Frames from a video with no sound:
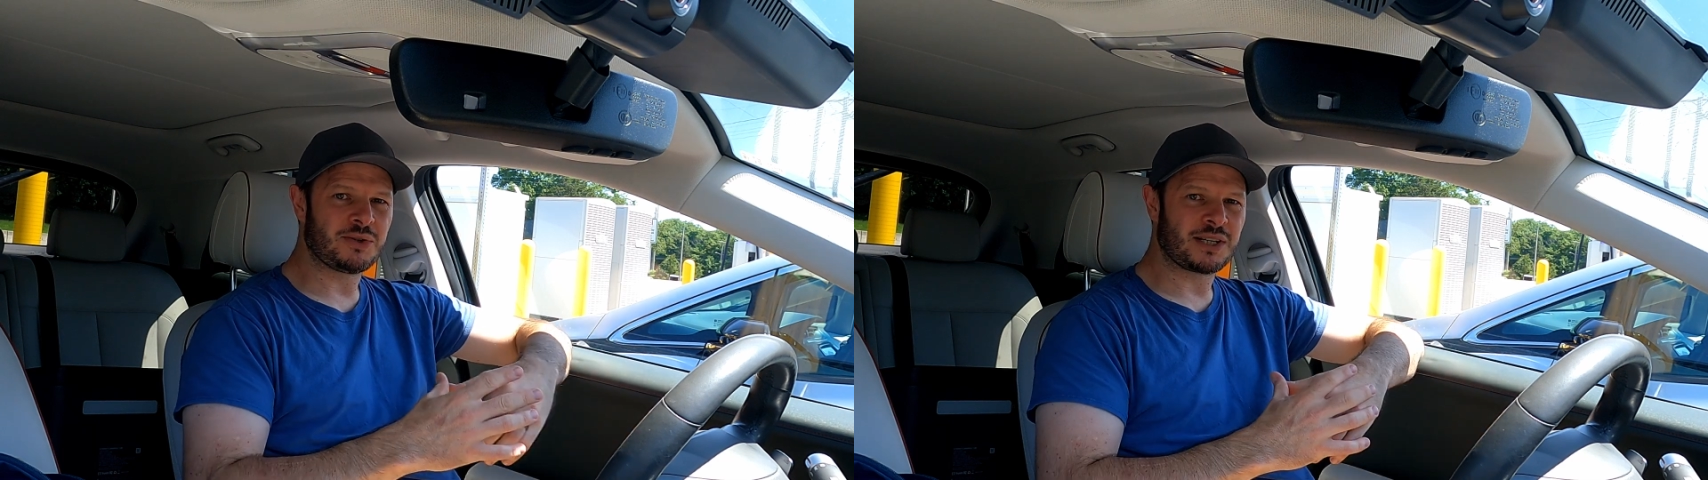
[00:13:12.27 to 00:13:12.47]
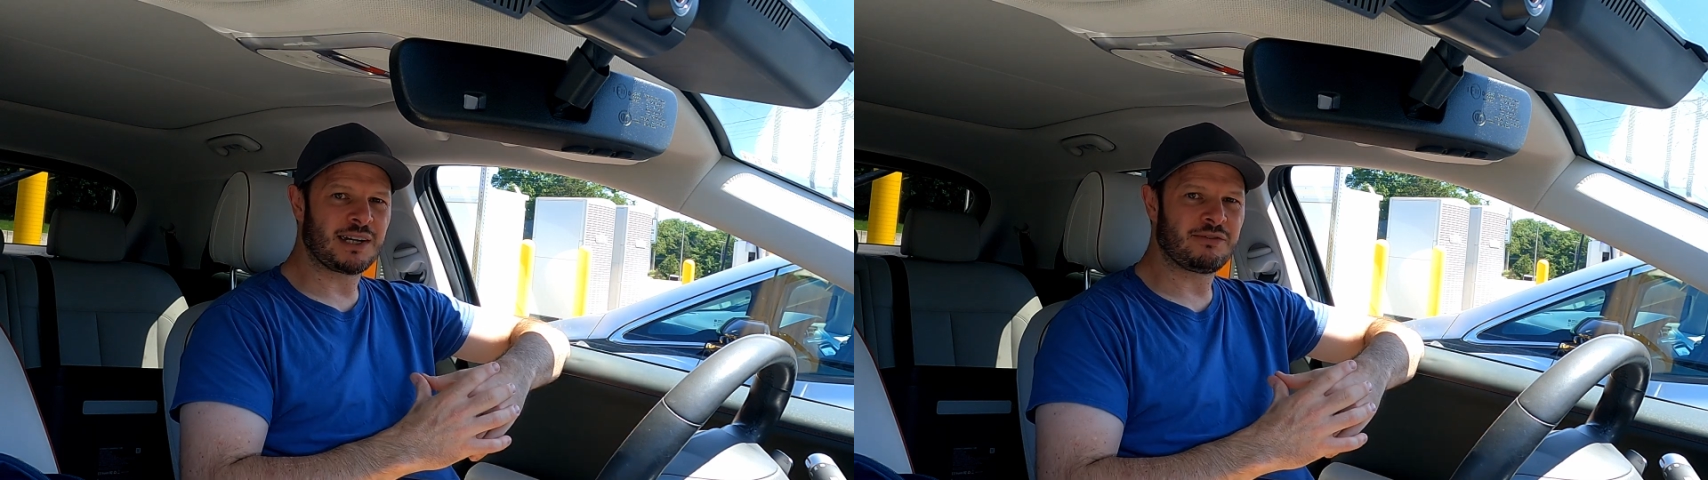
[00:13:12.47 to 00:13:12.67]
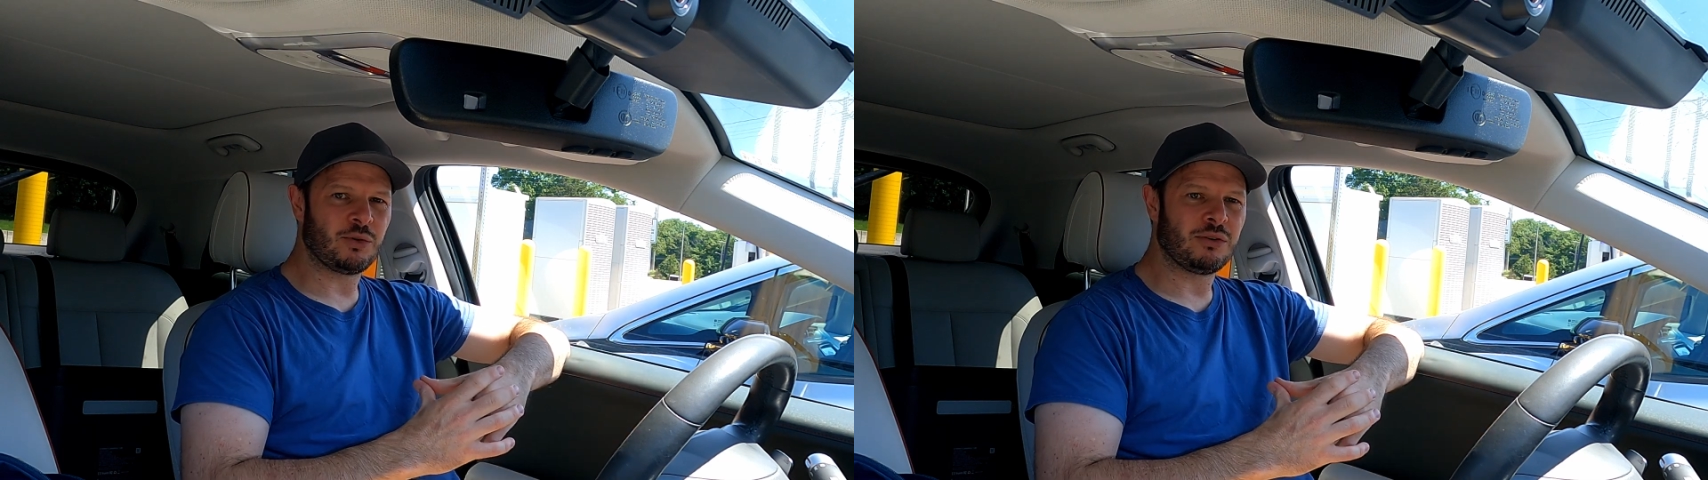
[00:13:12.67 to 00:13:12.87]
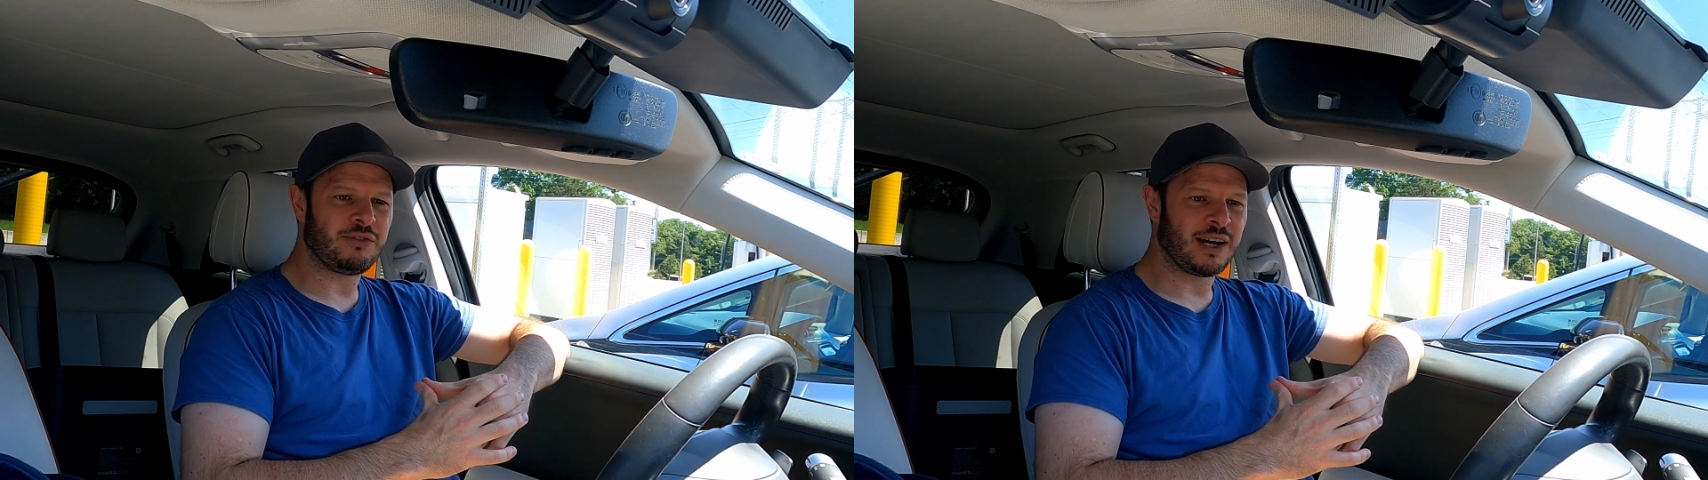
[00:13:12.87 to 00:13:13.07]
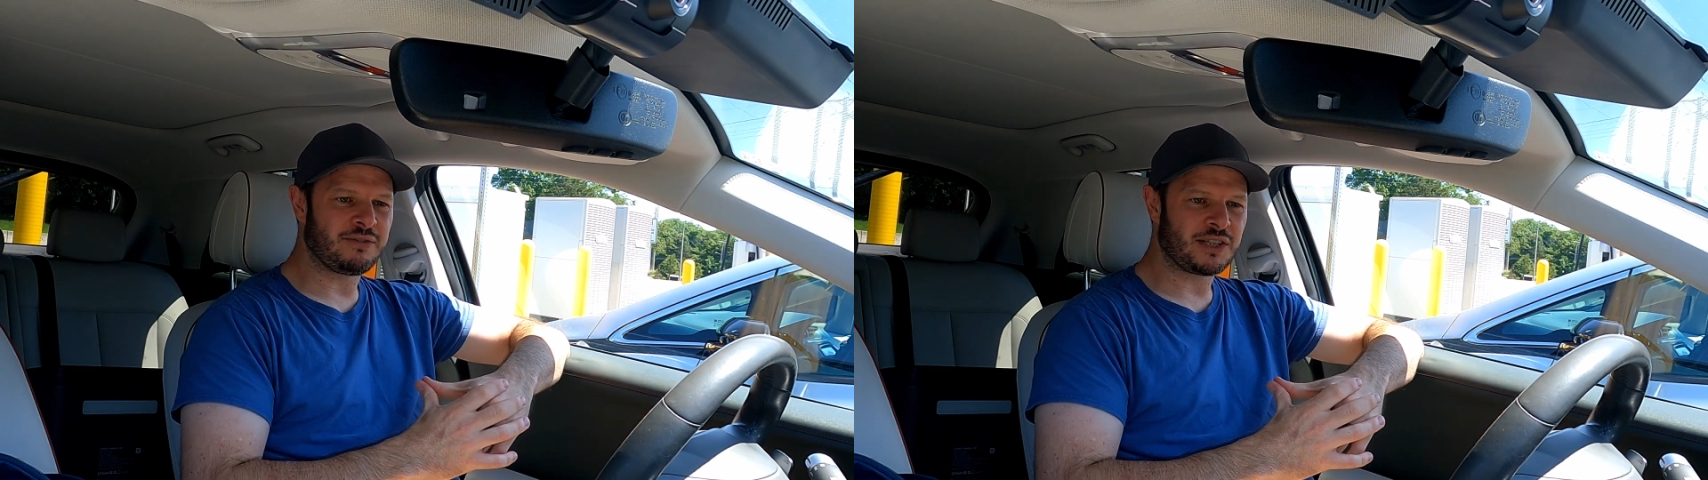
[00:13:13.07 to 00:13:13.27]
using it for
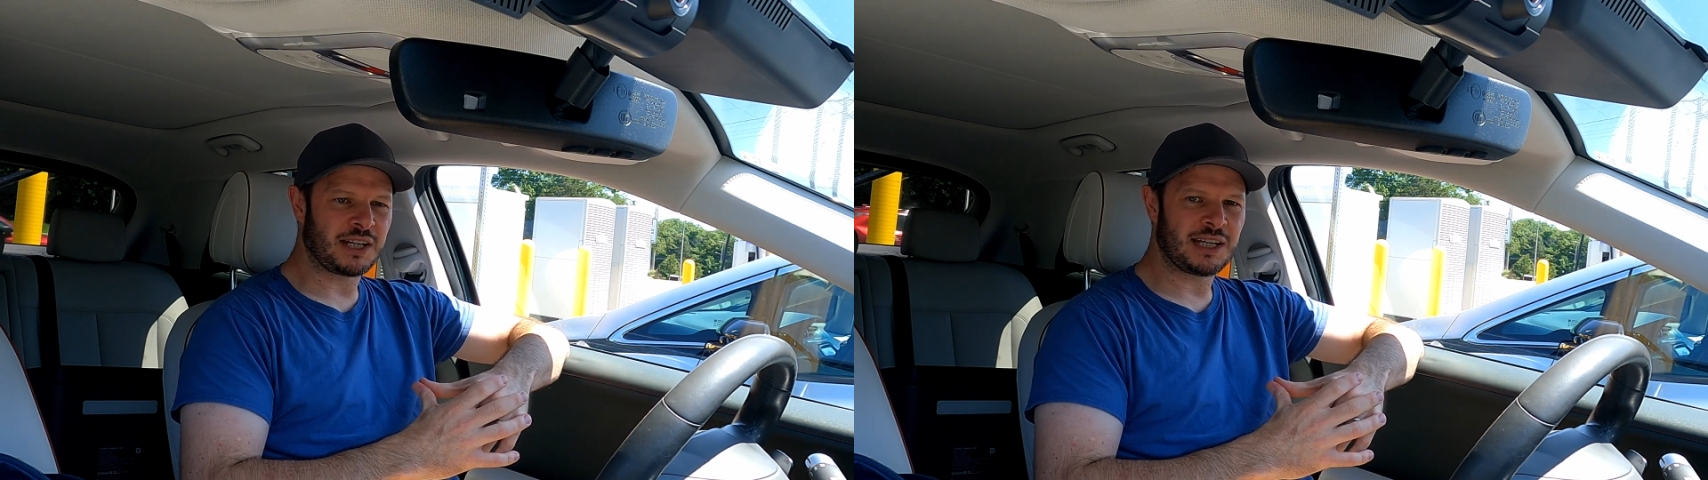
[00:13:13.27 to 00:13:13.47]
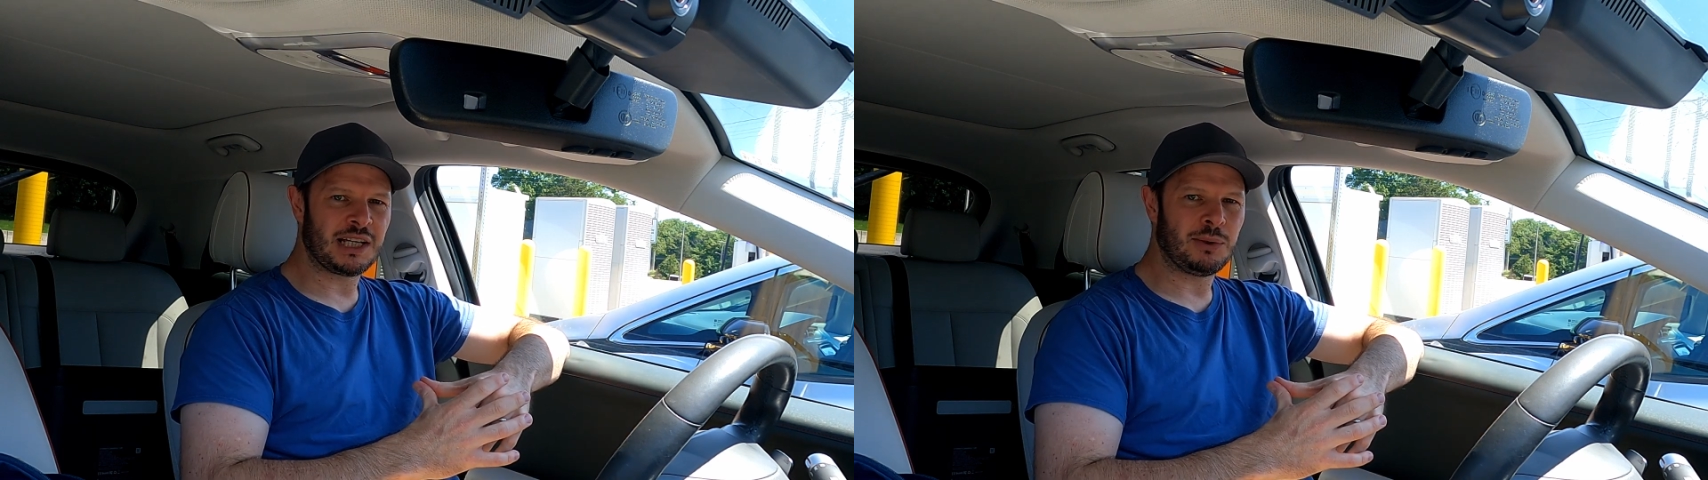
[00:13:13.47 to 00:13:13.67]
five, ten